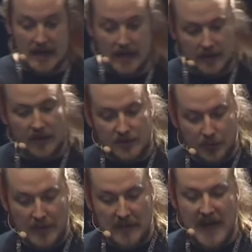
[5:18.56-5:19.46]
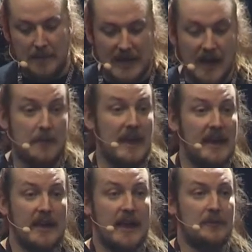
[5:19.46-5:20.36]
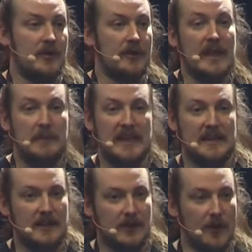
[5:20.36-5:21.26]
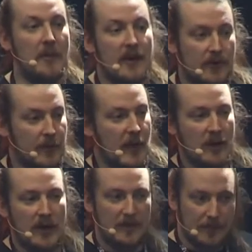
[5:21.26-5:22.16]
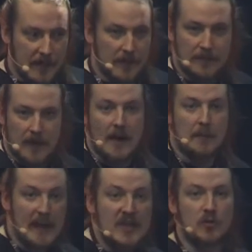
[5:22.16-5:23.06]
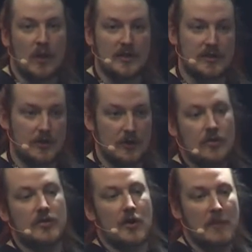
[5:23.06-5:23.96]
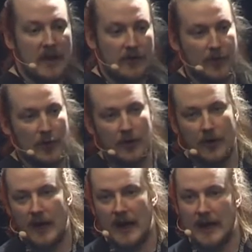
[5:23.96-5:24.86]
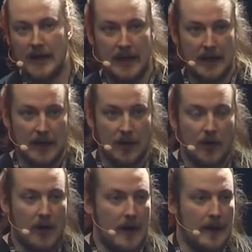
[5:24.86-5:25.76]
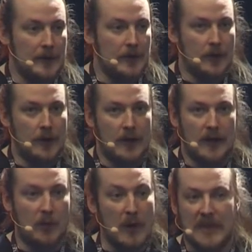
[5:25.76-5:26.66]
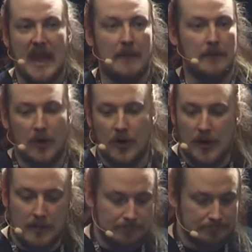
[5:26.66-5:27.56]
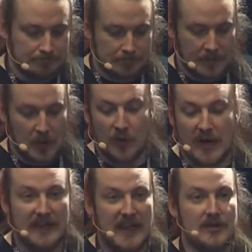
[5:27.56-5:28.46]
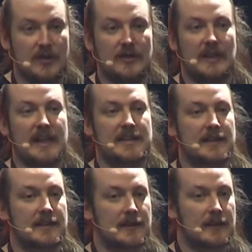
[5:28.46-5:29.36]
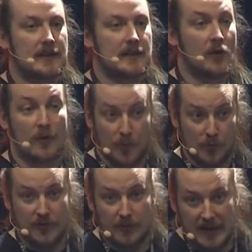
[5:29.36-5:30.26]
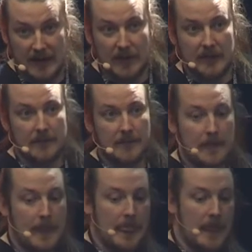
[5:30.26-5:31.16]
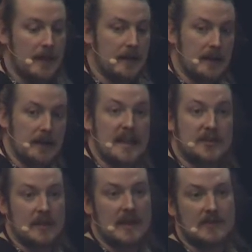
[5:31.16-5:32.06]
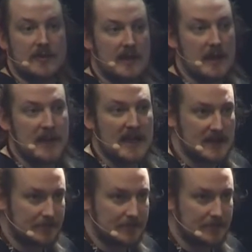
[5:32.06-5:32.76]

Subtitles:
stream API, media capture. That means your if a page wants to use your microphone or your webcam or orientation data, or full screen even, it has to be HTTPS